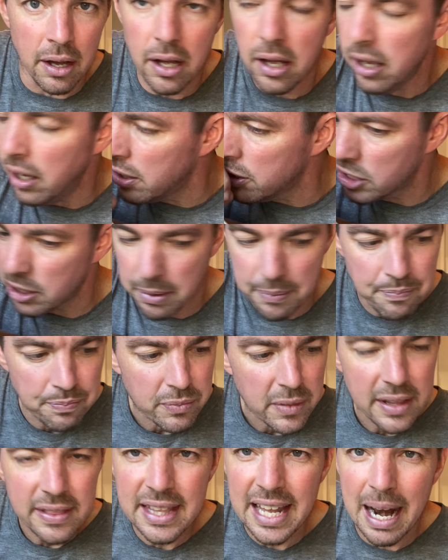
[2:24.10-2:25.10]
Excuse me.
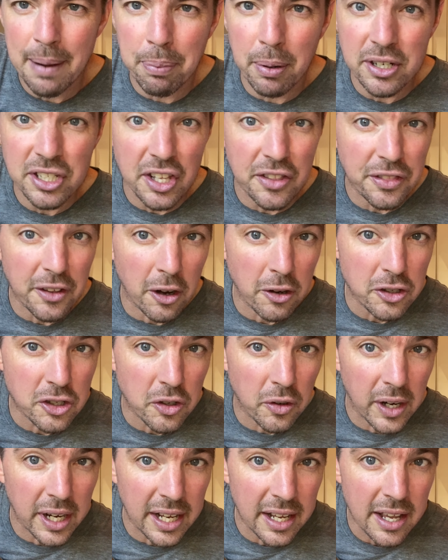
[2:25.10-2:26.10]
Then I press the 3rd
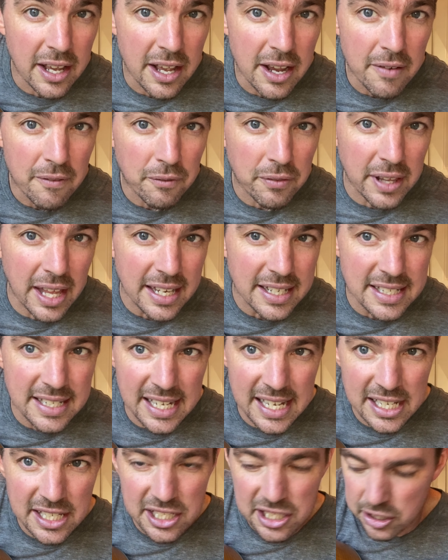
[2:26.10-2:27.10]
string for that
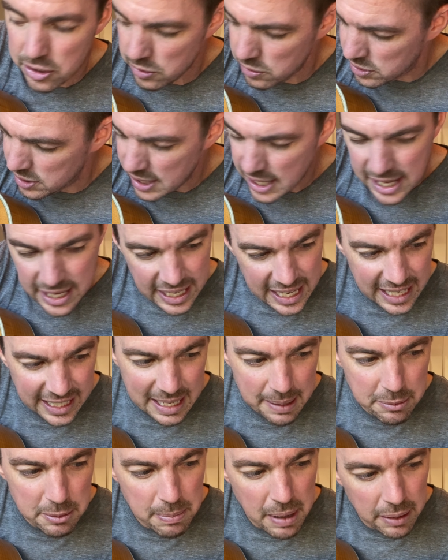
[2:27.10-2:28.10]
D sus. Again,
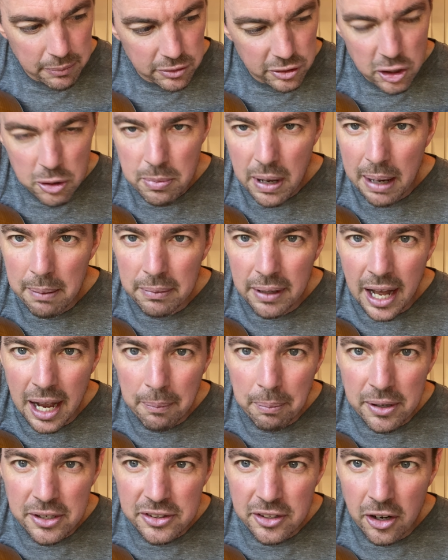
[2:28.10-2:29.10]
keep the two bottom
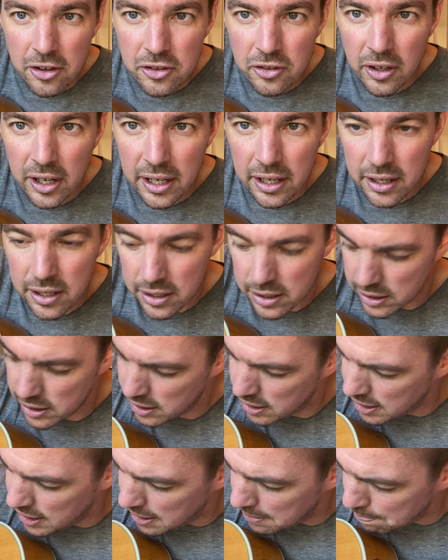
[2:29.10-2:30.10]
locked. Press 3rd string.
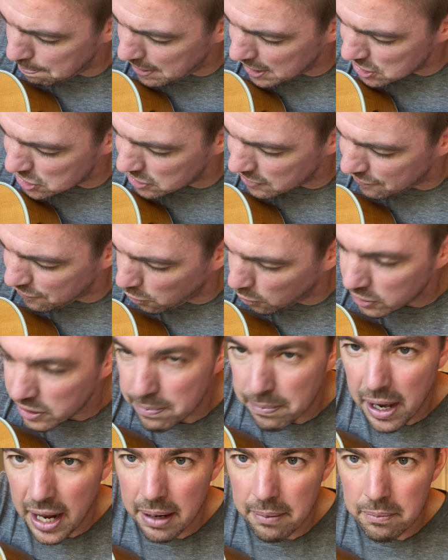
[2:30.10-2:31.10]
Pinch the 4th
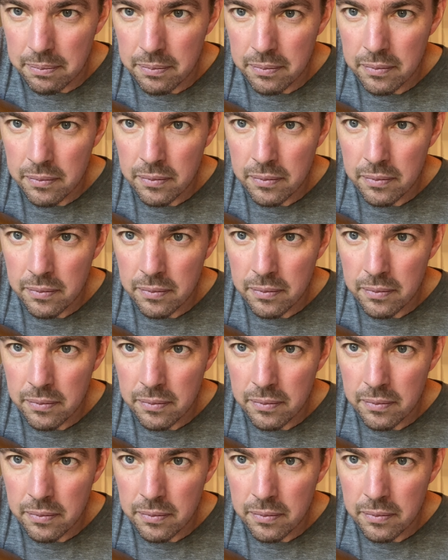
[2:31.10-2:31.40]
and bottom.